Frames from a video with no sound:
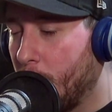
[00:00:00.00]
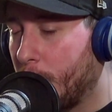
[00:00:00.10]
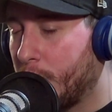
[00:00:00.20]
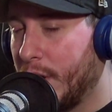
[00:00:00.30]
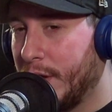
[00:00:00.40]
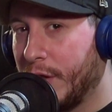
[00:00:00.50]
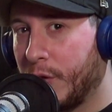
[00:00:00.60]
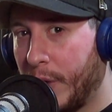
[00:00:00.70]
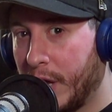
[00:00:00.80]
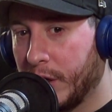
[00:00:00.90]
You also, this is
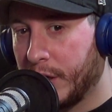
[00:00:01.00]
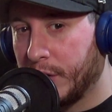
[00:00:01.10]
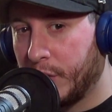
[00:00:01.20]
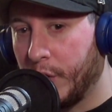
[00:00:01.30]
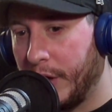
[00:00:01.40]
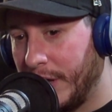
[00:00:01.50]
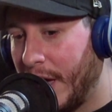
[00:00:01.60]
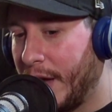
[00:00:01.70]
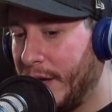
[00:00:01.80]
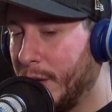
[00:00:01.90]
the way I look at it too.
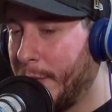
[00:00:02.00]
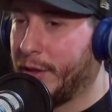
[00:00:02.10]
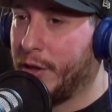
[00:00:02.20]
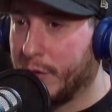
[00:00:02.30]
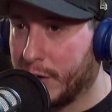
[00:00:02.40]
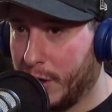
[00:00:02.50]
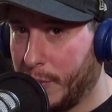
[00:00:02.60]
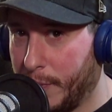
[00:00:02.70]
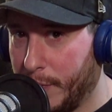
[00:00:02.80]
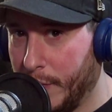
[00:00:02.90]
Yeah, he didn't make the Euro
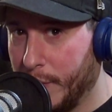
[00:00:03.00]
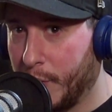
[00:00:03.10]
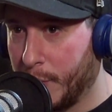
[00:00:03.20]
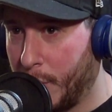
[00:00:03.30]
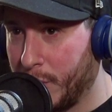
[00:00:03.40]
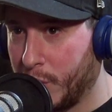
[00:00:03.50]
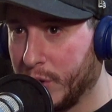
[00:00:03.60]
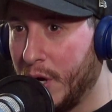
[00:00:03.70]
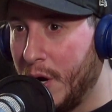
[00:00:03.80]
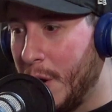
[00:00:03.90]
Cup for
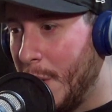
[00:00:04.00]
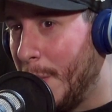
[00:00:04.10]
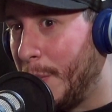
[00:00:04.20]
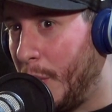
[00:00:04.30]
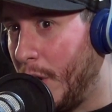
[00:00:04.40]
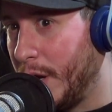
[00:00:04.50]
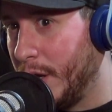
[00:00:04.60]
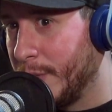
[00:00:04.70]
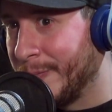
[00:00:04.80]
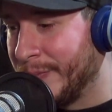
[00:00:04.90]
Portugal, but
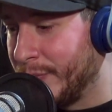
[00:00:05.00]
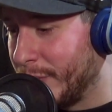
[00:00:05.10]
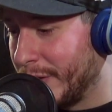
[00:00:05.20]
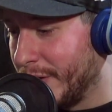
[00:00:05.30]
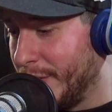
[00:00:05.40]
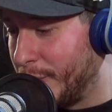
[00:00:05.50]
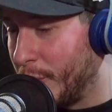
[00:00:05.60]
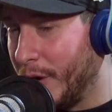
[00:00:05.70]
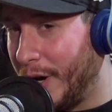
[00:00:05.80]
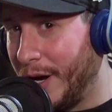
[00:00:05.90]

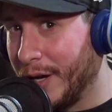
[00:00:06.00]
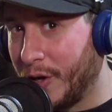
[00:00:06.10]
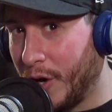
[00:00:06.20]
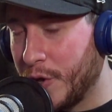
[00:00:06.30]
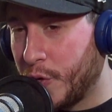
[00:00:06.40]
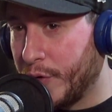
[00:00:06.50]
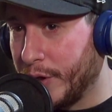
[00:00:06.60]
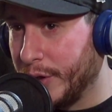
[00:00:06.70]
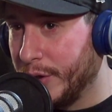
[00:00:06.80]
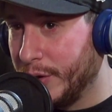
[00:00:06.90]
for a
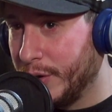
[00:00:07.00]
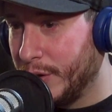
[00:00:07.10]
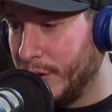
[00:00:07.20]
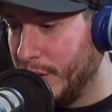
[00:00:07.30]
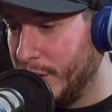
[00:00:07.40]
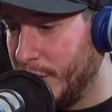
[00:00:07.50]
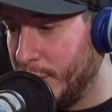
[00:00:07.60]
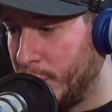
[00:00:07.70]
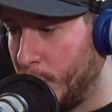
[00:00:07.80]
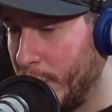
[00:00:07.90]
country
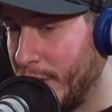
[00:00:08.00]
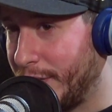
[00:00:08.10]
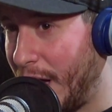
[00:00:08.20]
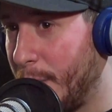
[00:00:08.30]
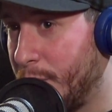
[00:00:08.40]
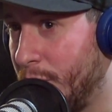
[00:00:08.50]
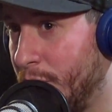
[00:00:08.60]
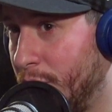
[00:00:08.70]
to win a top